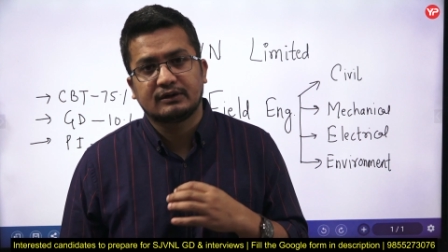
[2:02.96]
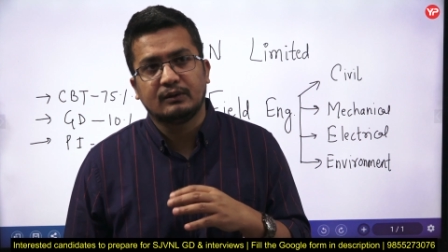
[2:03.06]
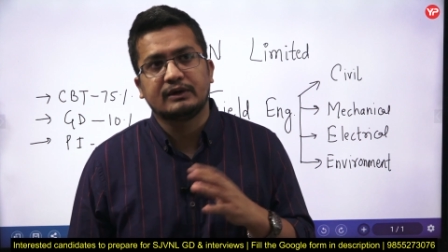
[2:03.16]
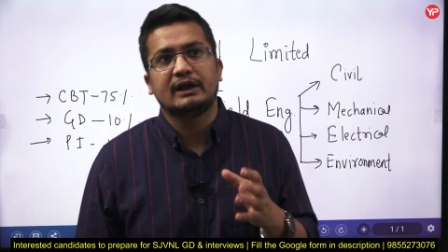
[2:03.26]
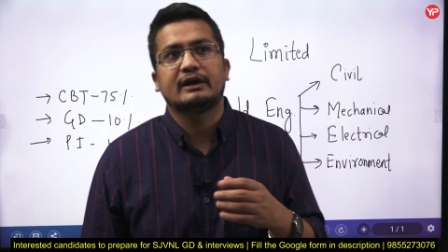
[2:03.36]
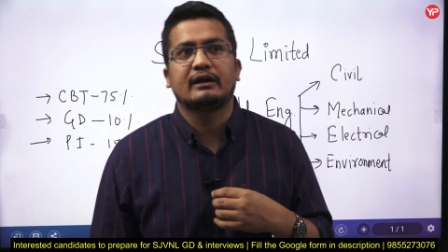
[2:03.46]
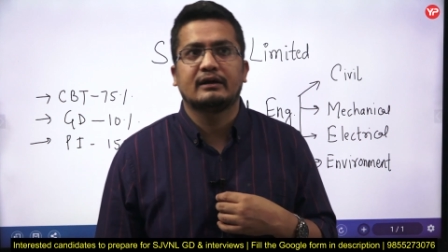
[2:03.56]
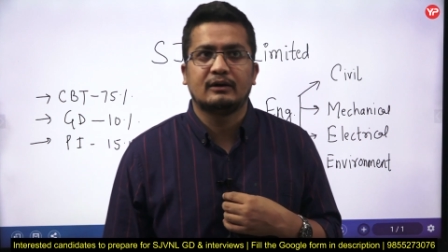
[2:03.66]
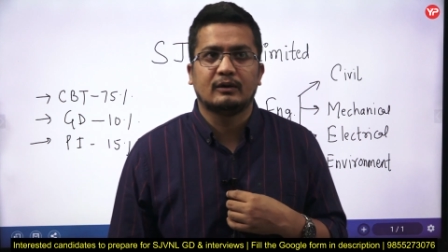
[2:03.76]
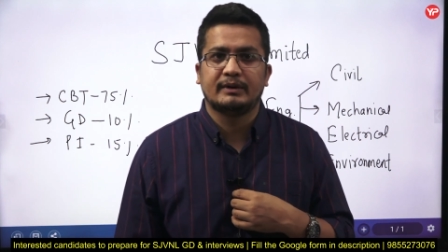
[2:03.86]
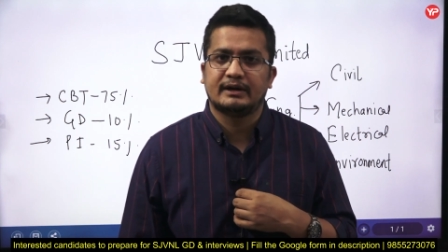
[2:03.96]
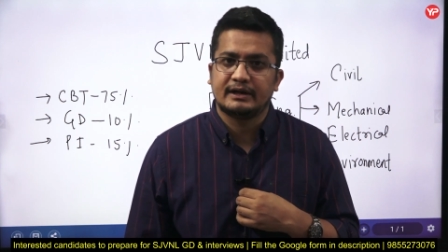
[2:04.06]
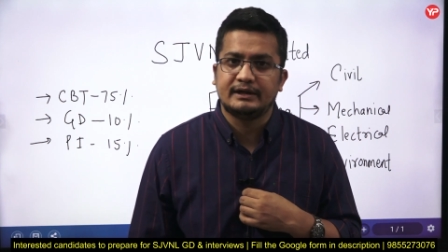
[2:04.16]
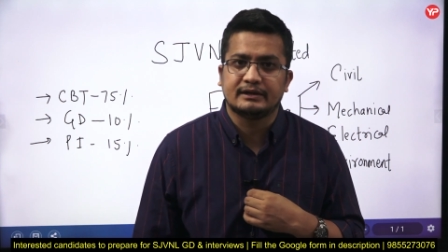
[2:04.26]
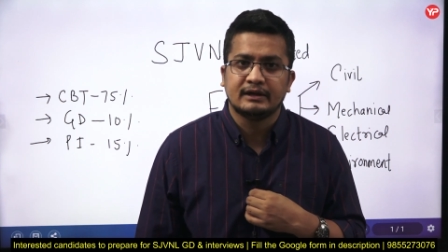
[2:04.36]
core electrical domain,
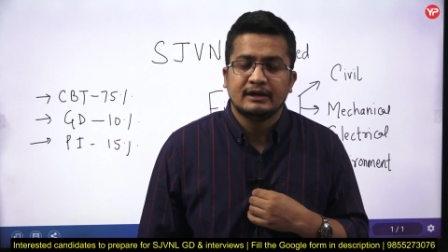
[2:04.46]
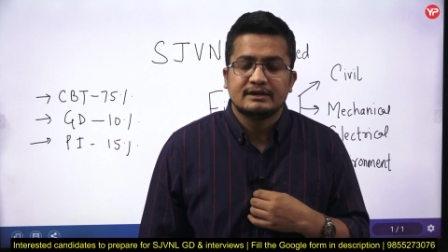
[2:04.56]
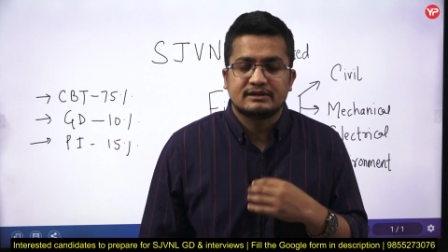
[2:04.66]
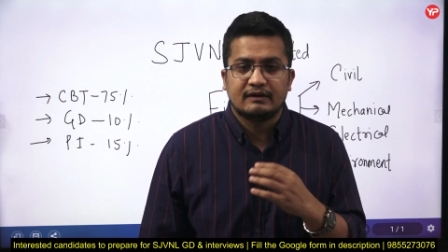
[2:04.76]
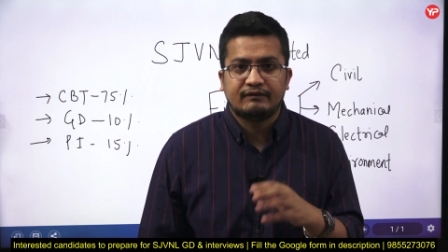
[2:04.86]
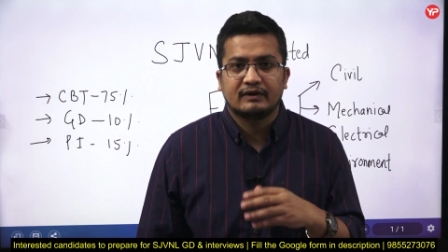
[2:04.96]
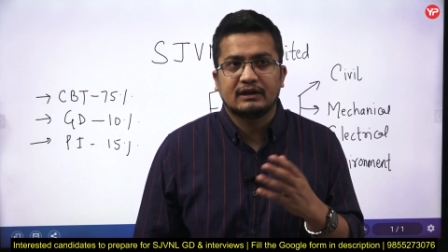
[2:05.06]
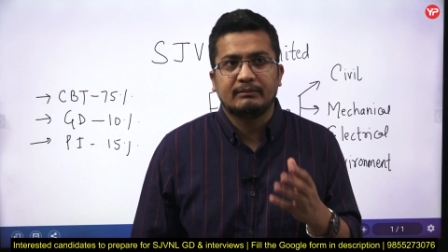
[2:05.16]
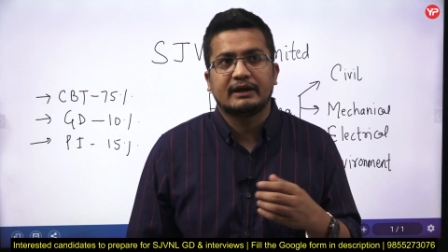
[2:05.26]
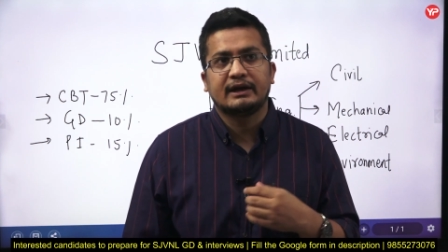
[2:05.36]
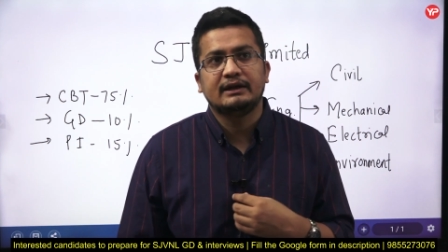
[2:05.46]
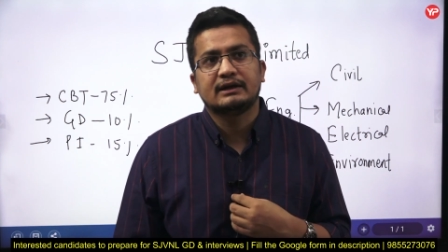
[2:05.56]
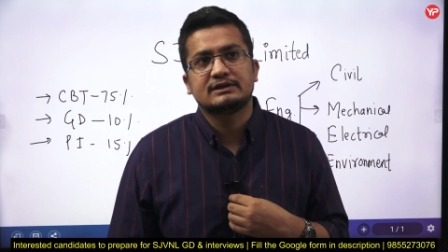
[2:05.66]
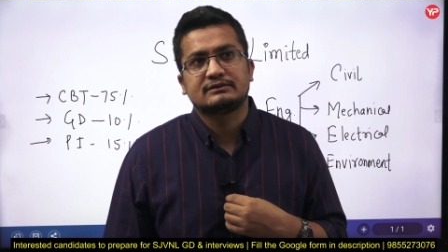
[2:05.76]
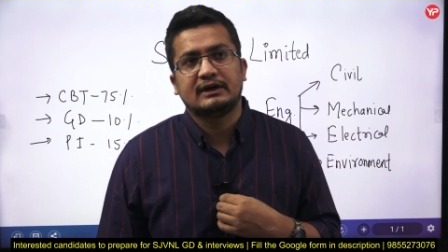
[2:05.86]
right? Same for the
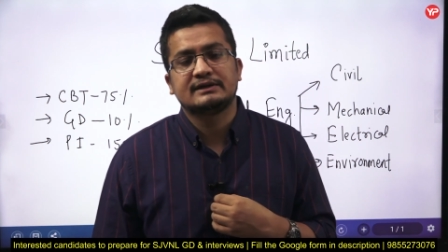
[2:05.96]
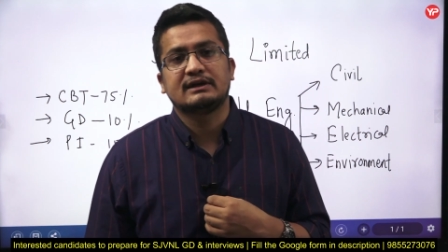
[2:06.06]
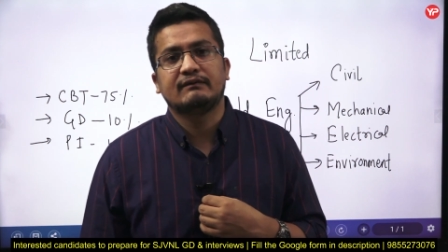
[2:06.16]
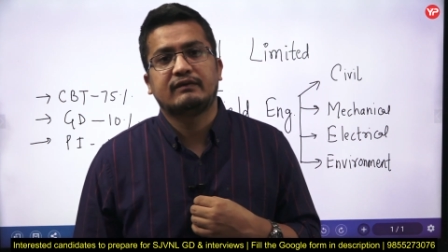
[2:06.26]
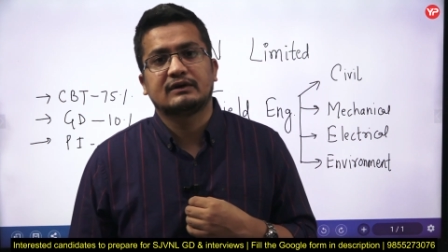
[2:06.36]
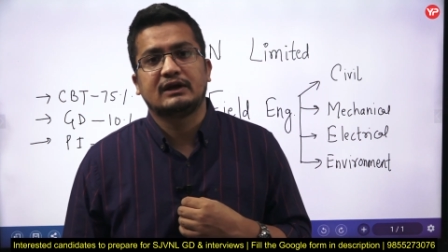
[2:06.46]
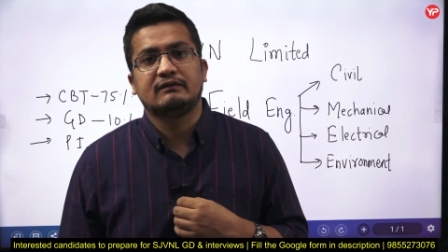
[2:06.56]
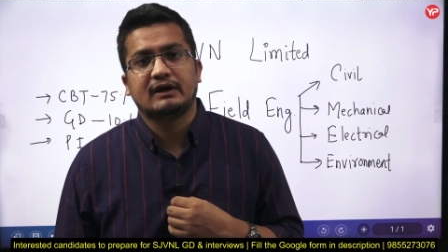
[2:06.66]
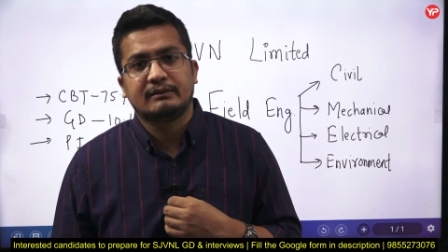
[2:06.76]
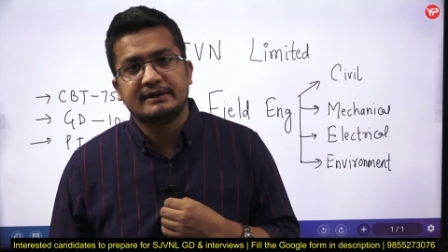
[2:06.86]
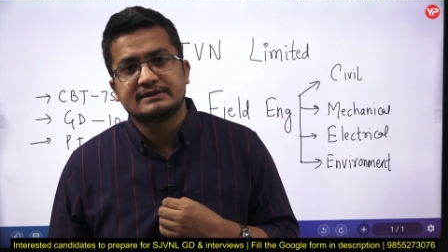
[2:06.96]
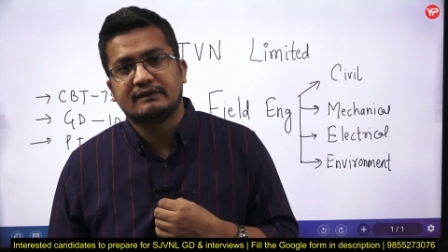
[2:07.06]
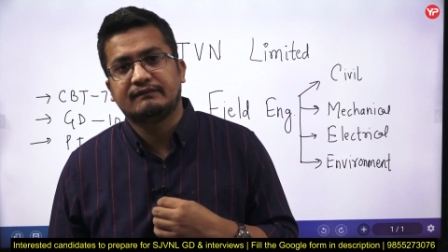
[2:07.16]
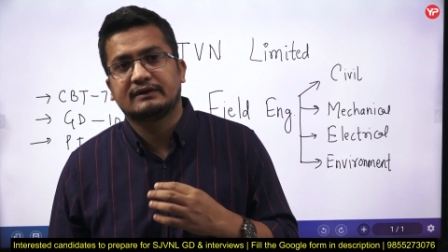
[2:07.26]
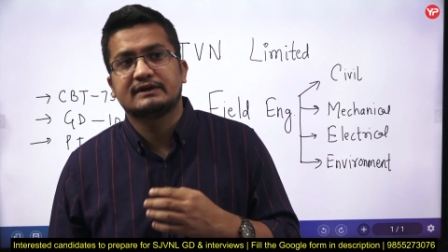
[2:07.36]
mechanical student, same for the environment,
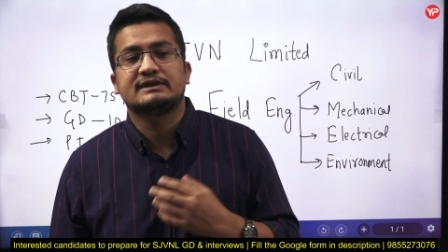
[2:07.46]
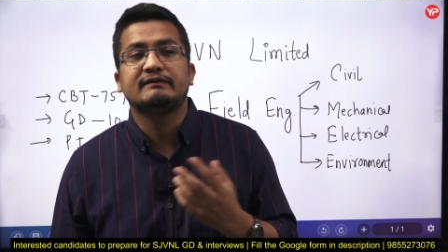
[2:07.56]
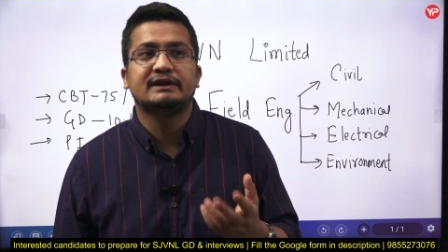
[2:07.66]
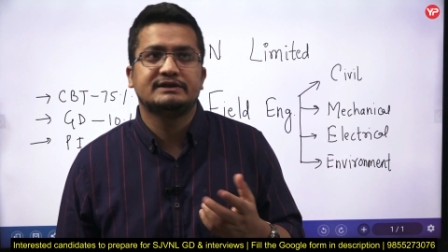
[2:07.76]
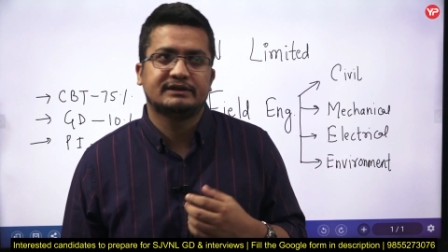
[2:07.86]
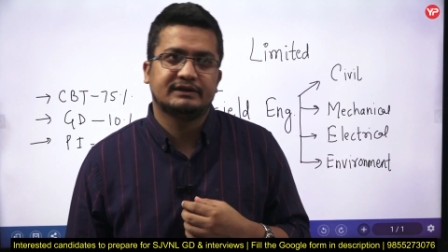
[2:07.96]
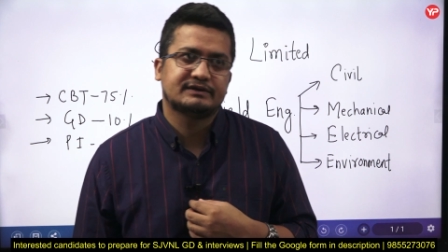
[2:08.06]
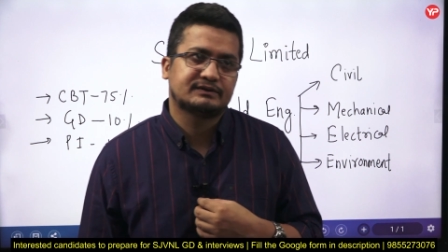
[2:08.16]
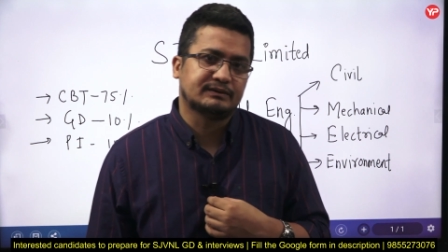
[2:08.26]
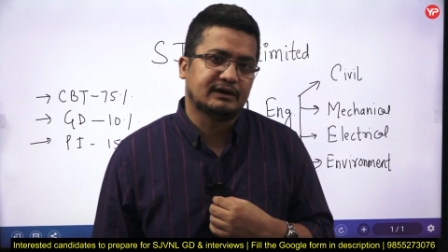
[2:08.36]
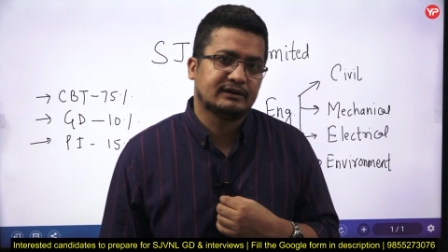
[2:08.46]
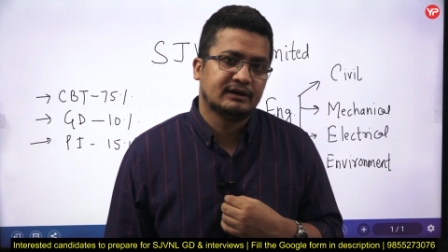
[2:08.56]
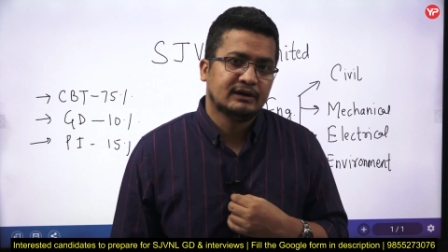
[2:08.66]
same for the civil engineering student.